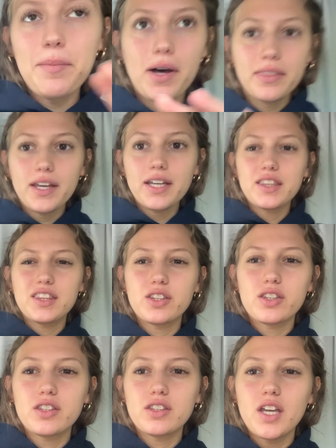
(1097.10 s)
on like,
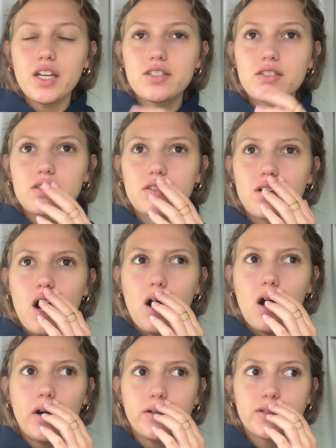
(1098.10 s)
it's
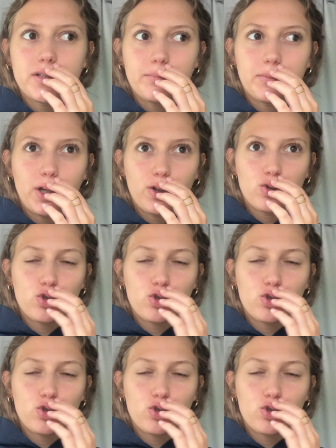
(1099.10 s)
called something